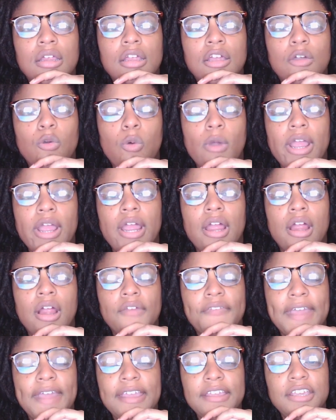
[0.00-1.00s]
where
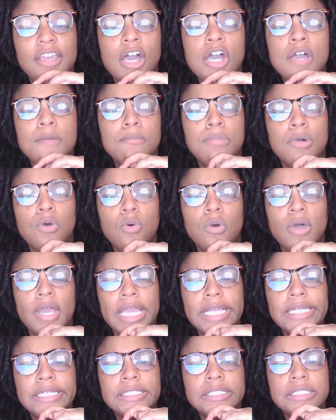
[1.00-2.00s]
that young
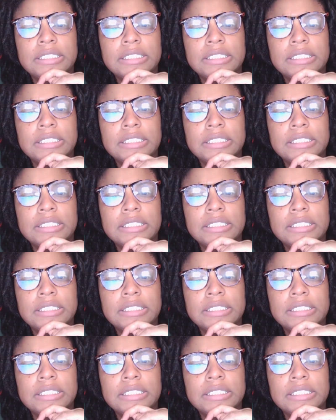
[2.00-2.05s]
boy